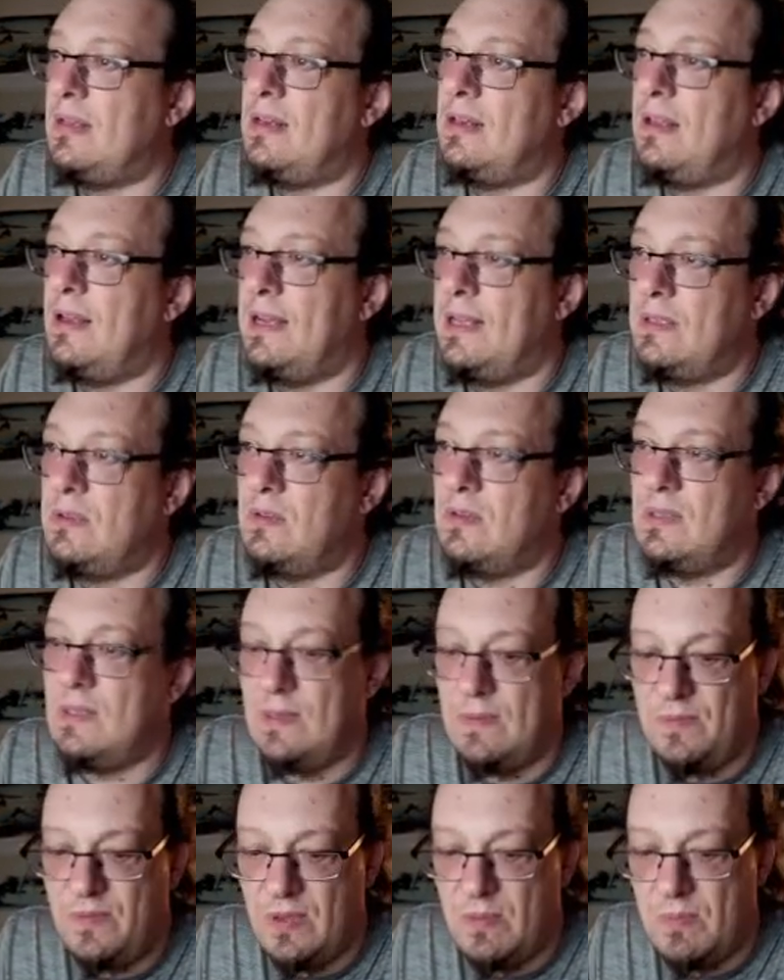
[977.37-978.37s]
clients or
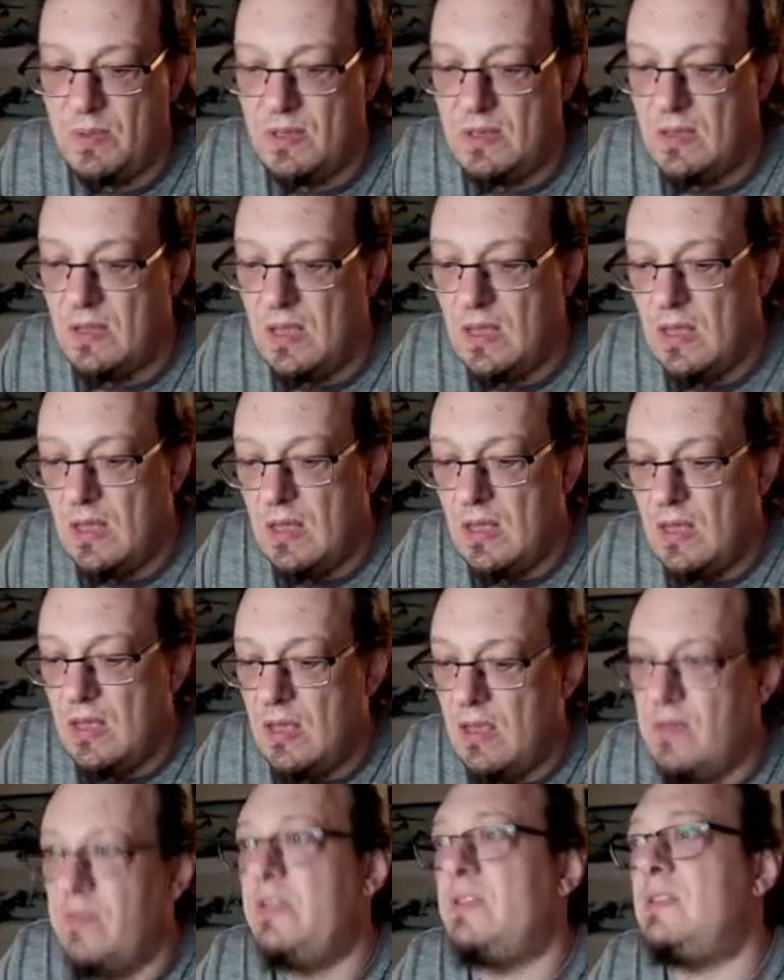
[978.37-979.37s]
something. But if it's a